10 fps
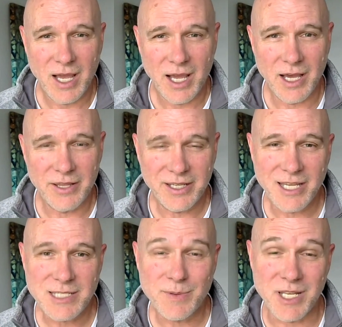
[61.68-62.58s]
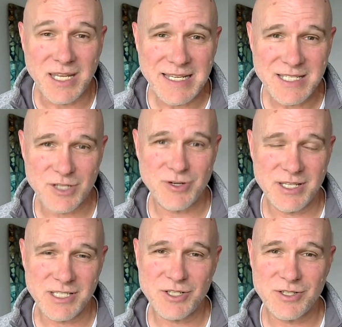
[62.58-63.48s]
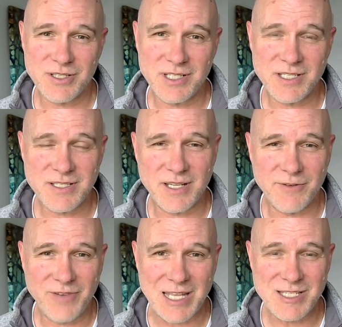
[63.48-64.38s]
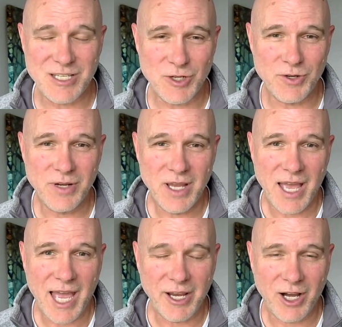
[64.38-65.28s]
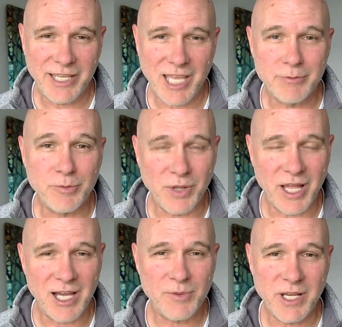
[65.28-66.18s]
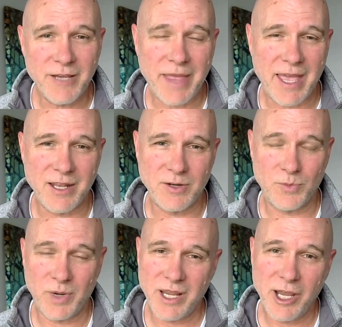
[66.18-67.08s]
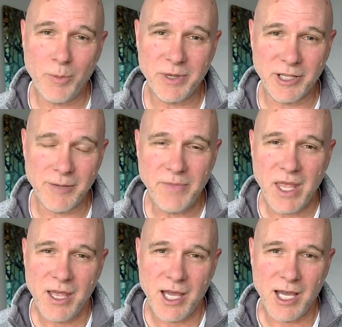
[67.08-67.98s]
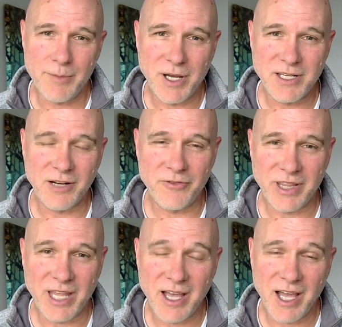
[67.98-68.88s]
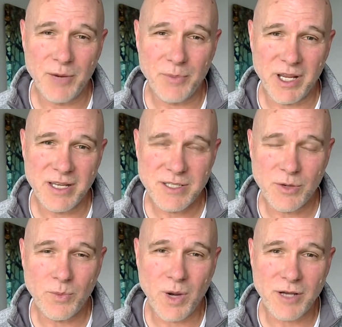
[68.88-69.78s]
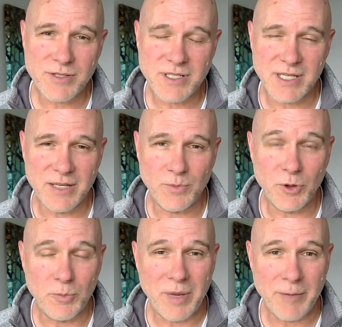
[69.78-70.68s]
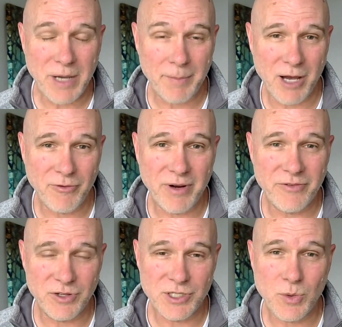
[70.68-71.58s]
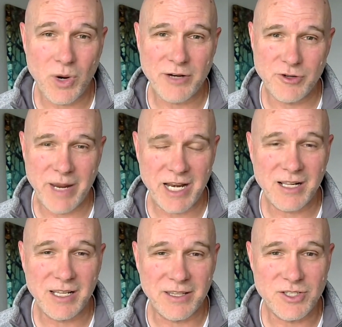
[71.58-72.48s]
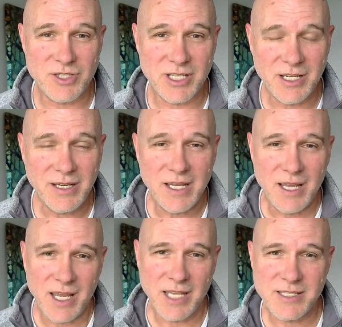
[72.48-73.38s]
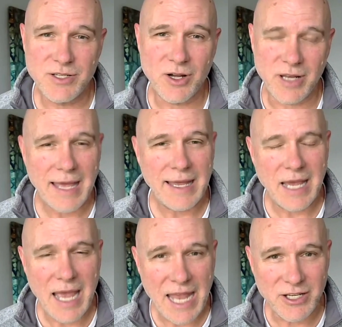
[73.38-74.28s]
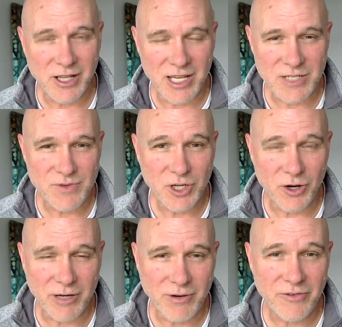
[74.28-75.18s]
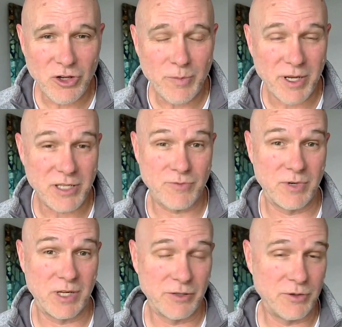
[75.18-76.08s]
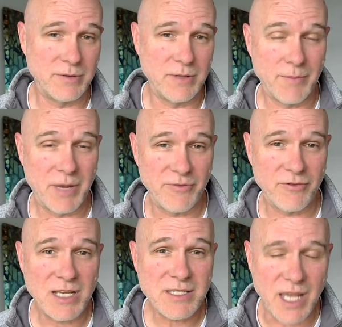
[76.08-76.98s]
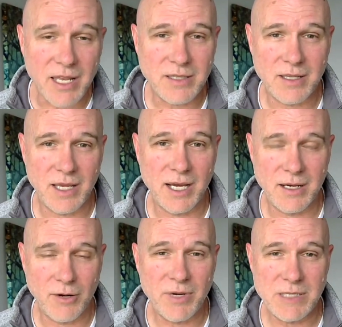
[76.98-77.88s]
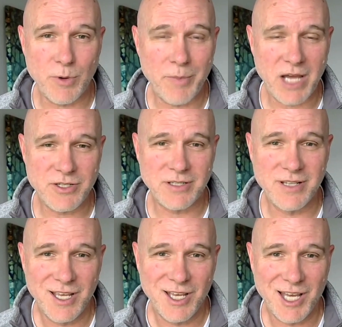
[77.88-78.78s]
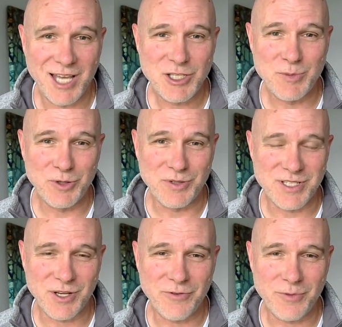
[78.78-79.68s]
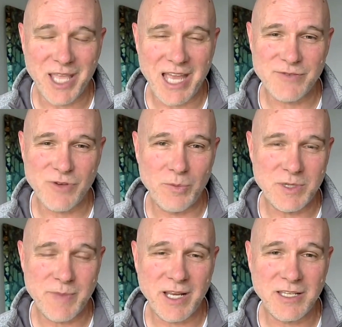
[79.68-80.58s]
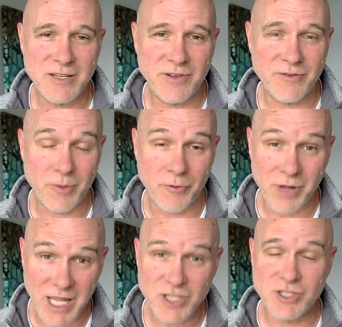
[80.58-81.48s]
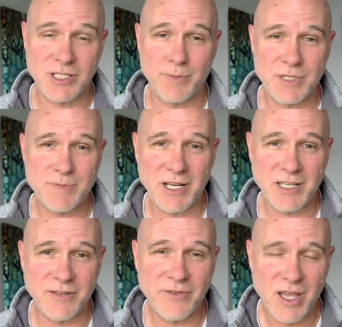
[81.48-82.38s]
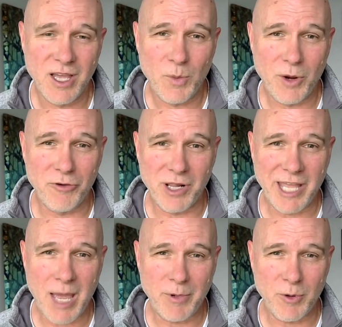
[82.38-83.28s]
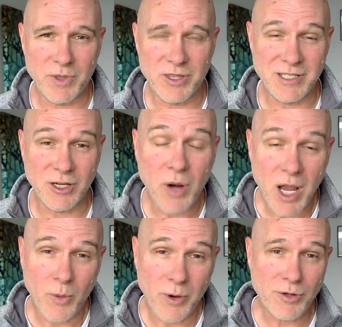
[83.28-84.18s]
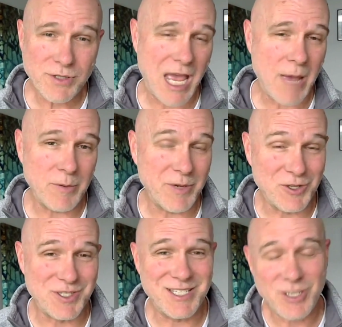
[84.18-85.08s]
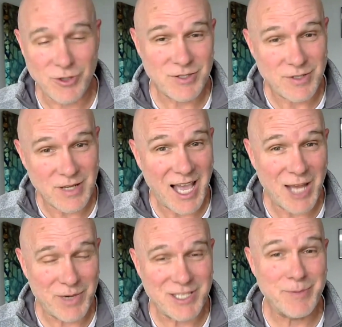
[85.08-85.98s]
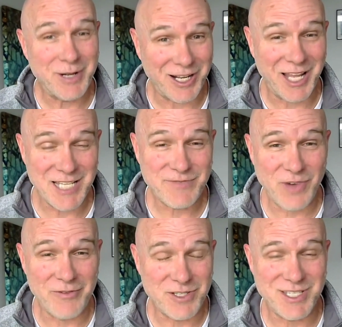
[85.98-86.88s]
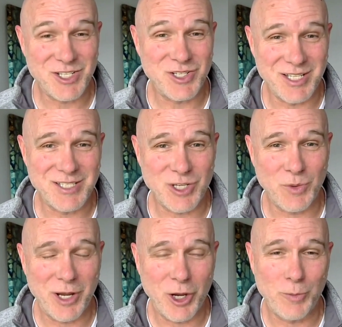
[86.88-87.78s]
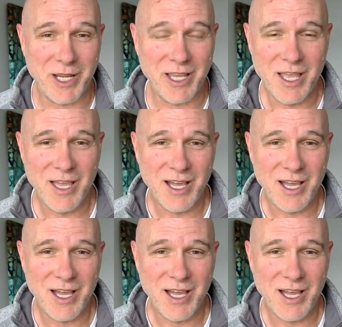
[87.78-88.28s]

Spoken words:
the customer needs to transition to this fancy new AI-capable hardware, and we're helping them by delivering that hardware. So whilst it will bump up our revenues quite dramatically this year, it's not annualized recurring revenue, but it's really good money for us and a reasonable margin to boot. So from a cash flow perspective and from a relationship perspective, we're really happy with the deal. We're also happy because this hardware typically lasts 5 or 6 years. So we're hoping